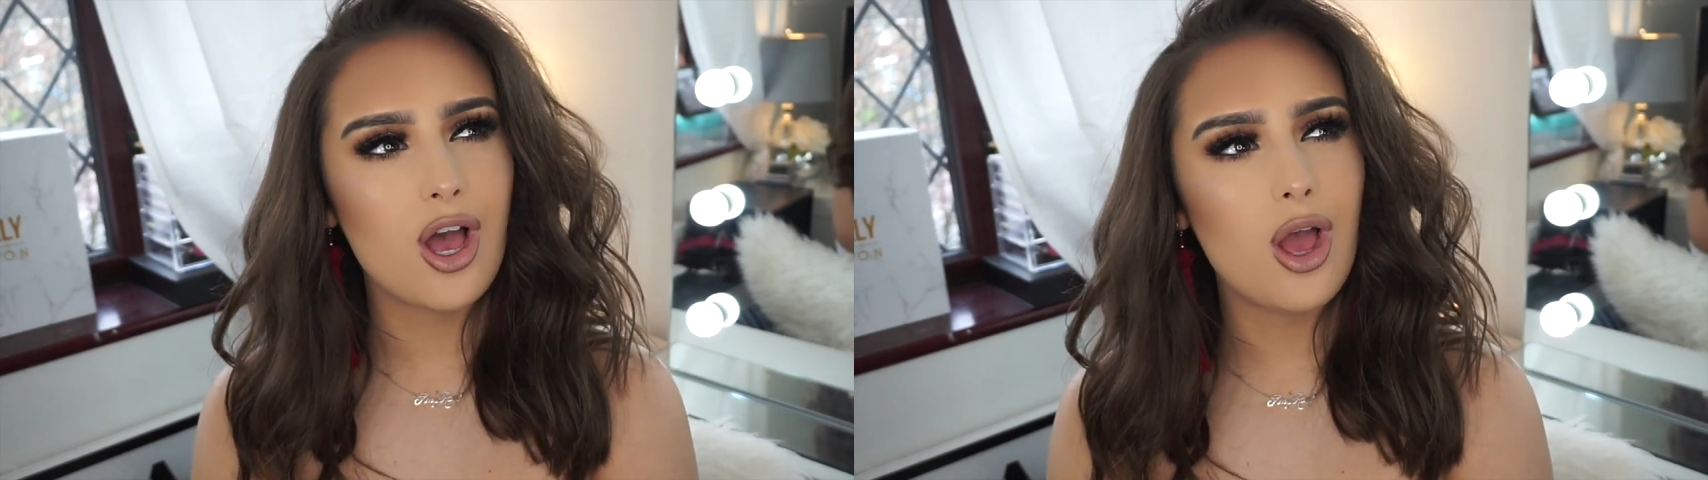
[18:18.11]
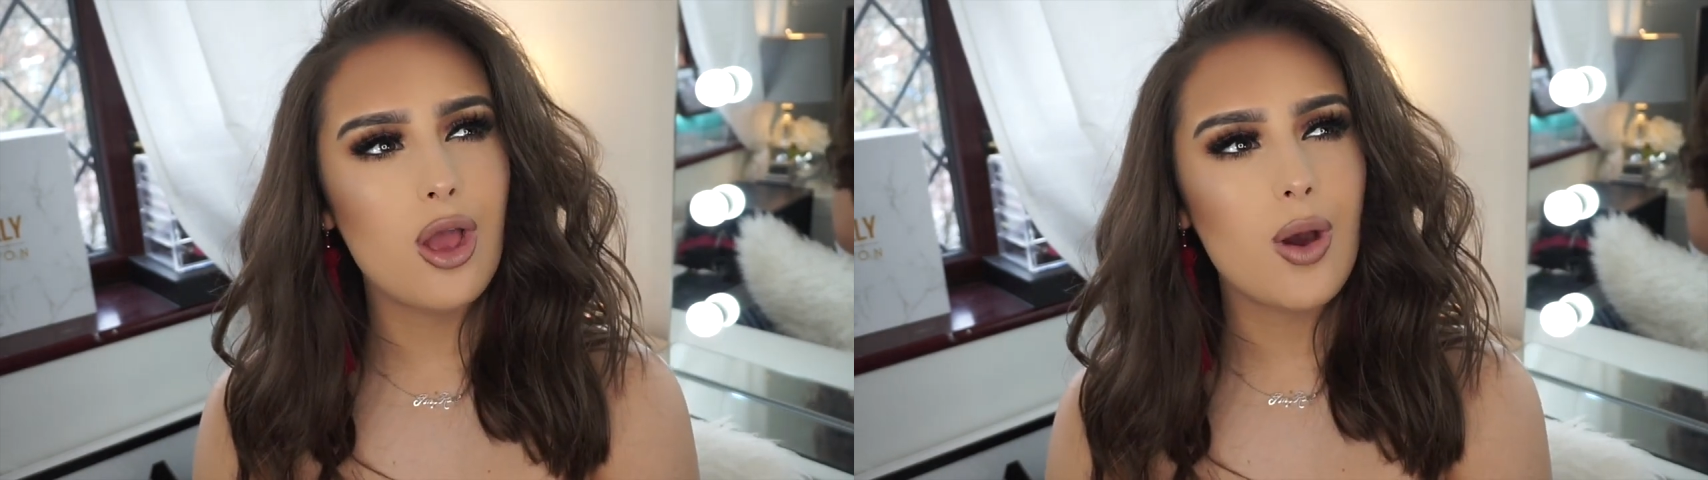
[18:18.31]

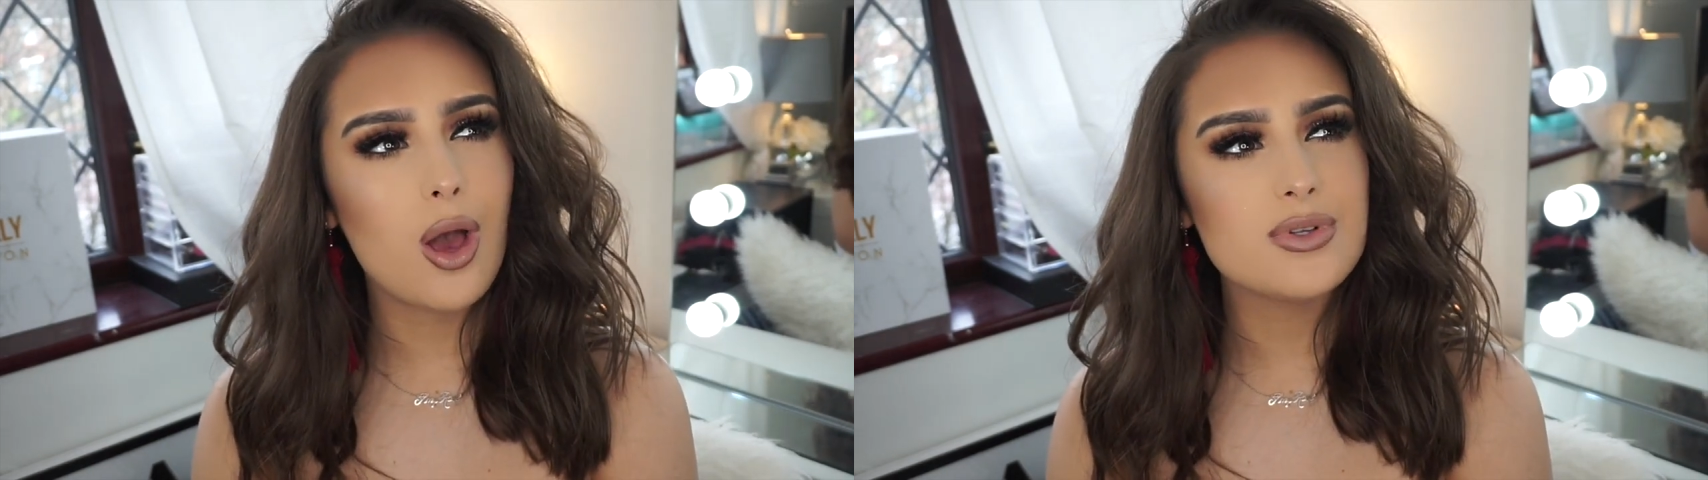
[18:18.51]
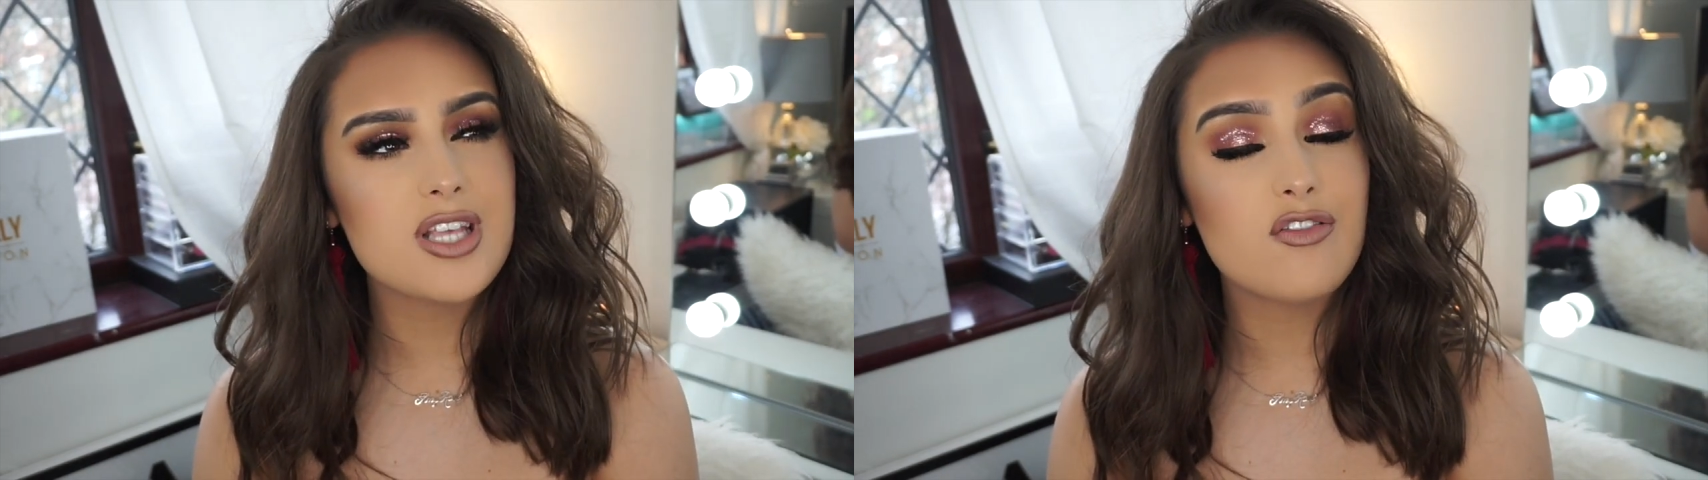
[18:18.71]

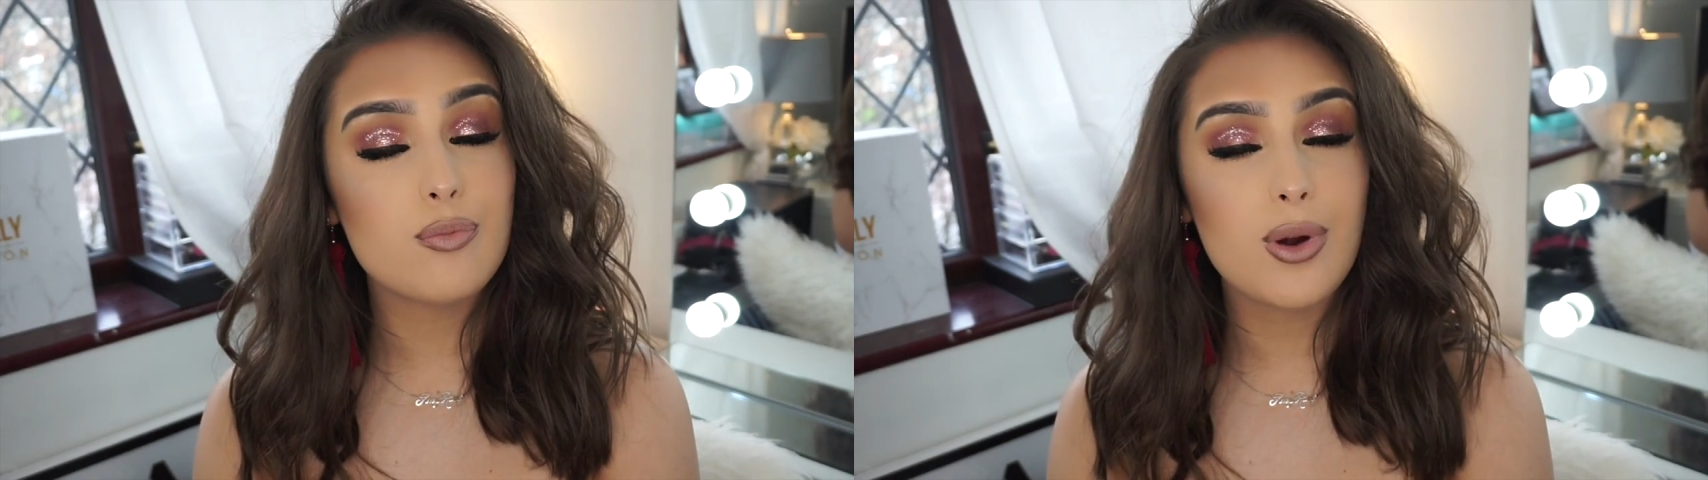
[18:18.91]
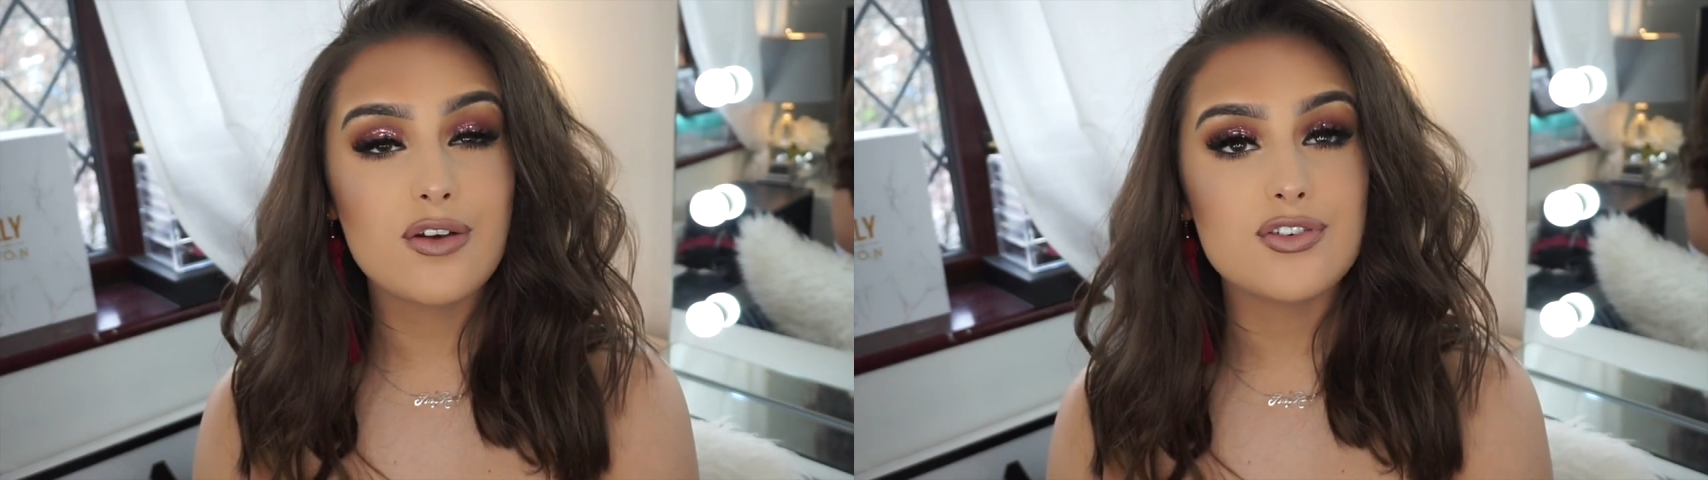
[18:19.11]
I was out
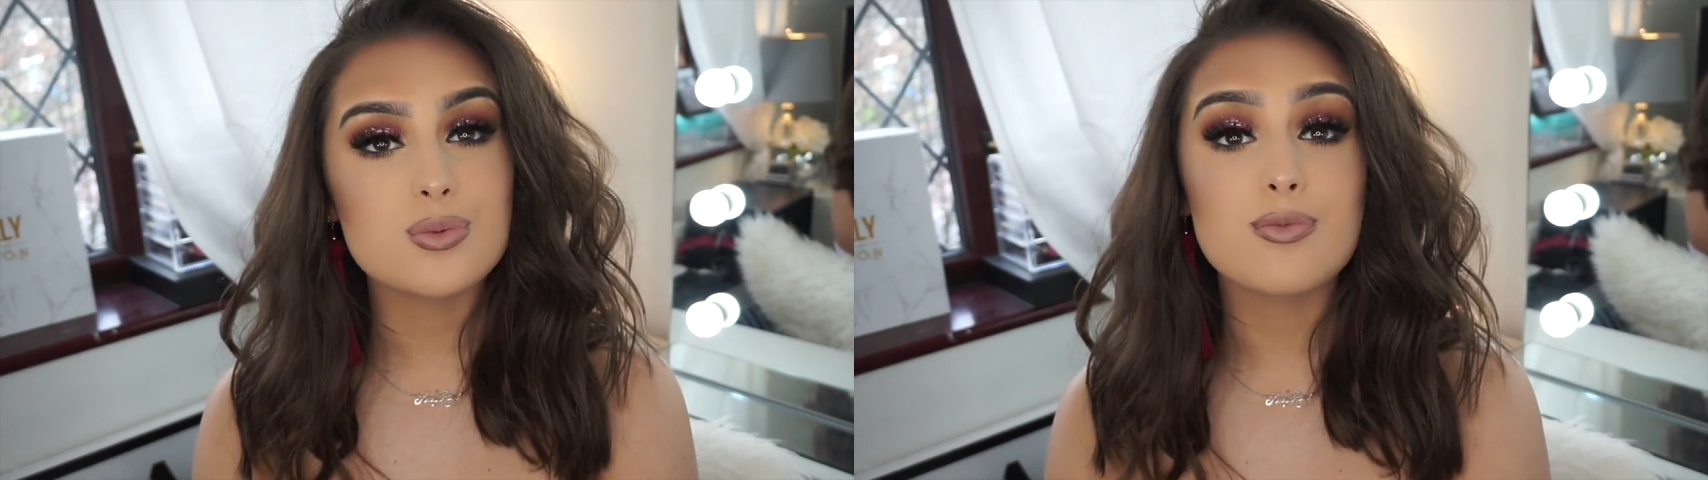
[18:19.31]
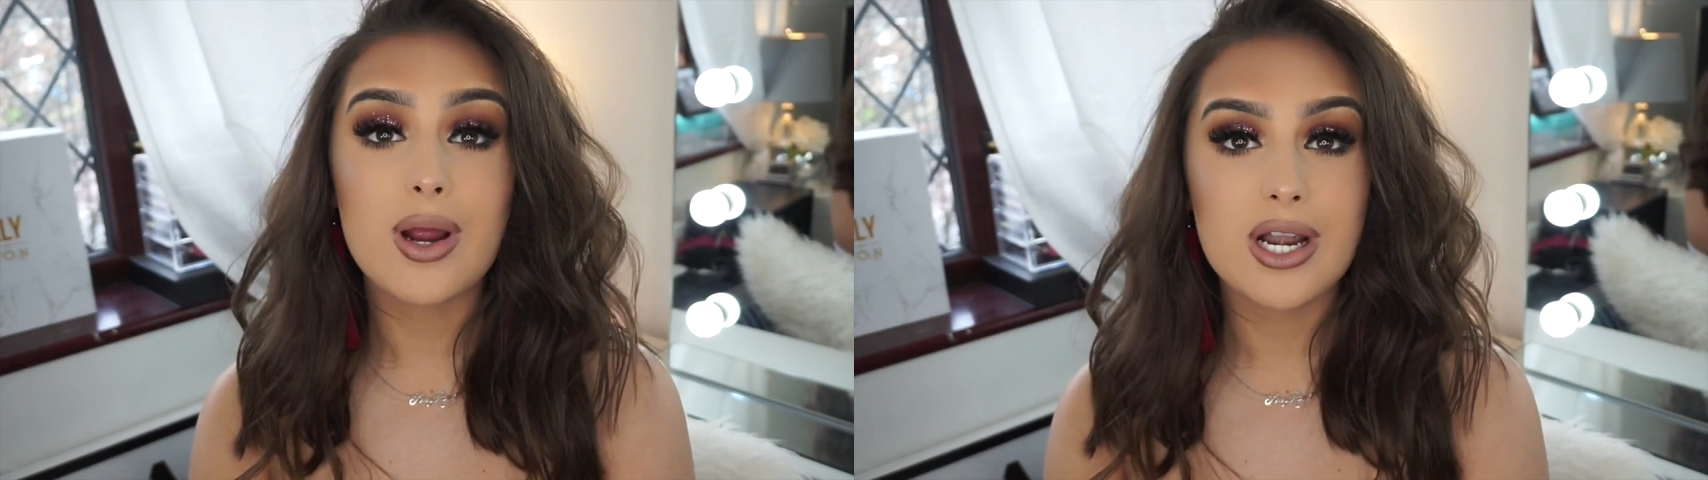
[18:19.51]
for
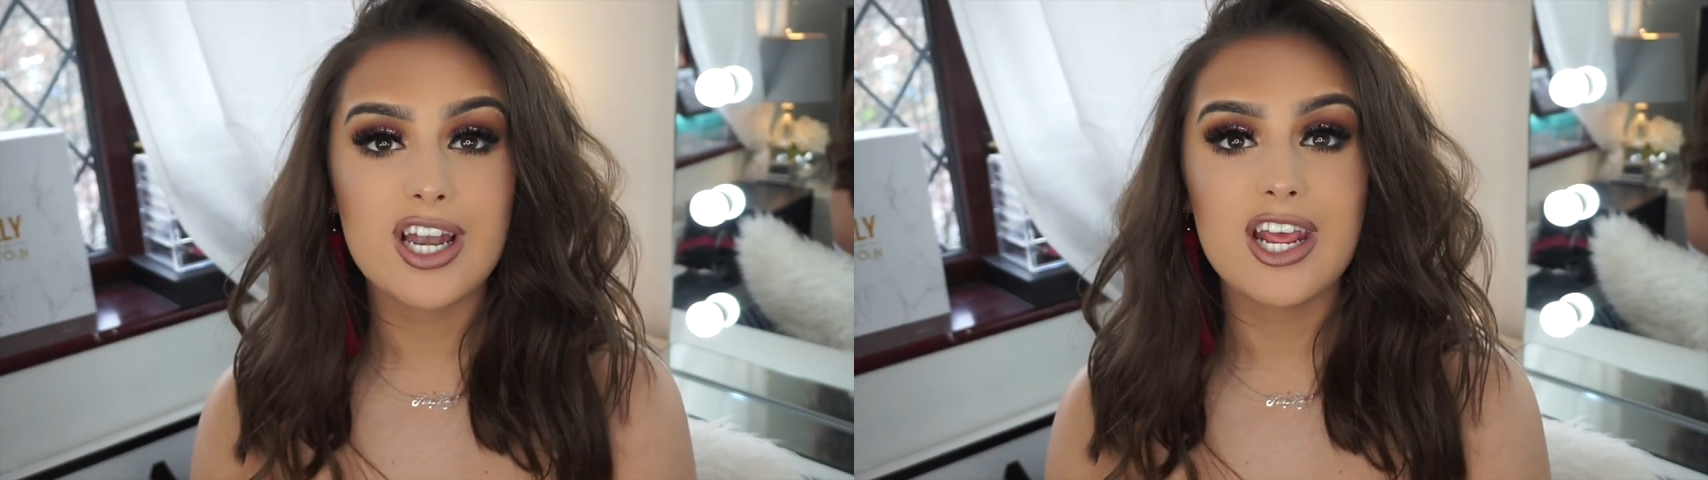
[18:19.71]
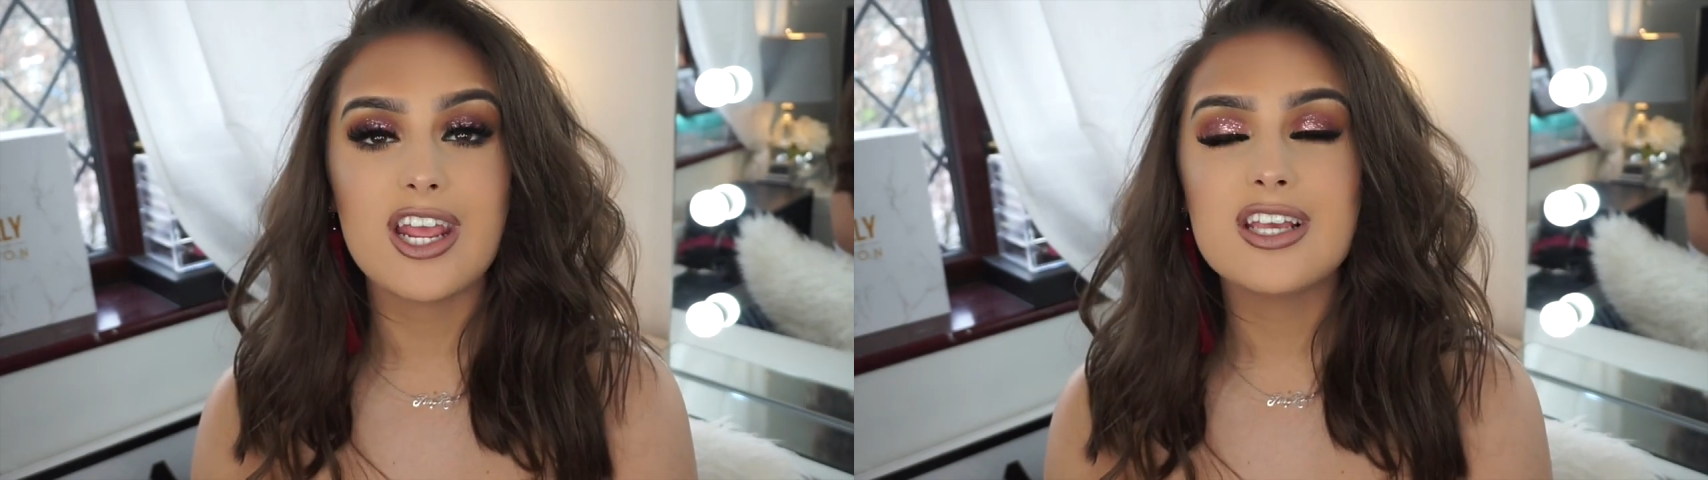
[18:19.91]
breakfast with
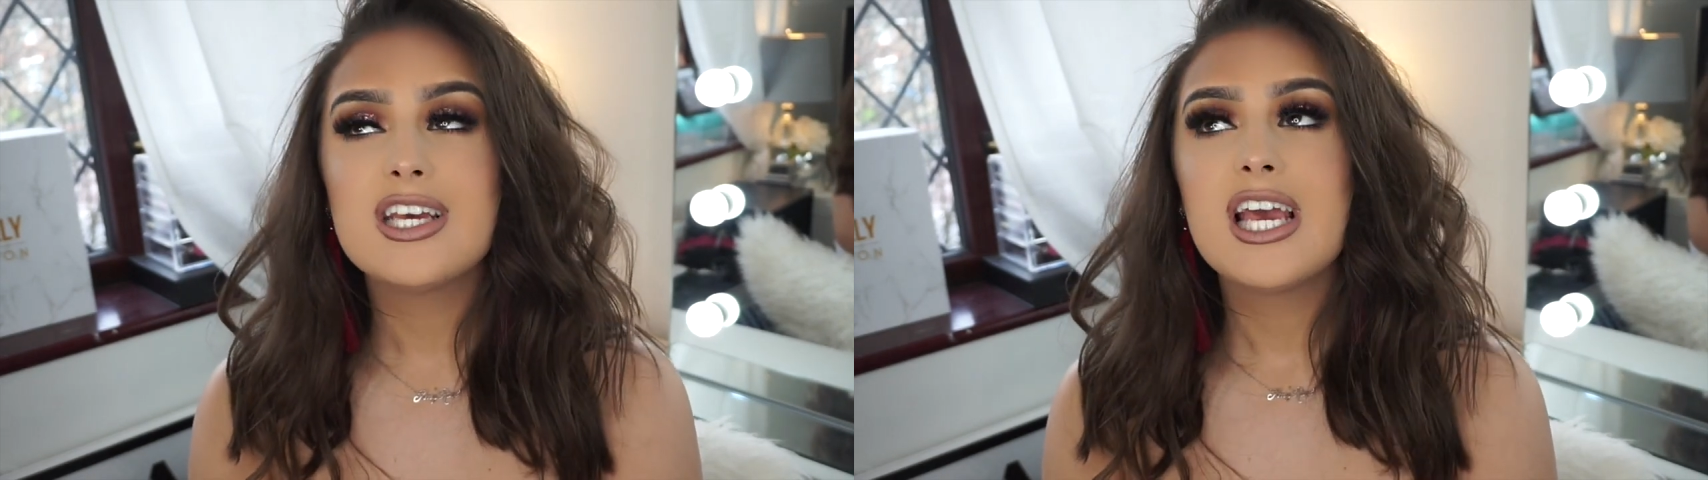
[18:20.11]
Bradley